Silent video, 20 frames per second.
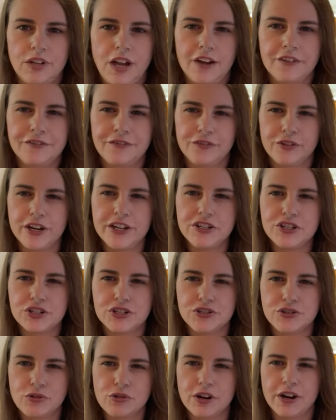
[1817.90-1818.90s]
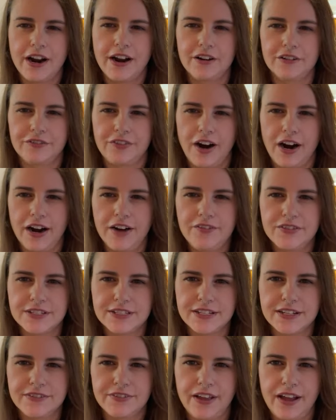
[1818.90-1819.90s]
A French door air fryer, I haven't
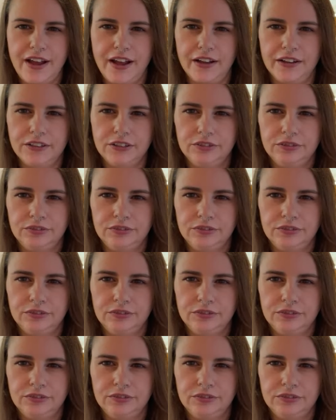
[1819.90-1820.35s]
seen that.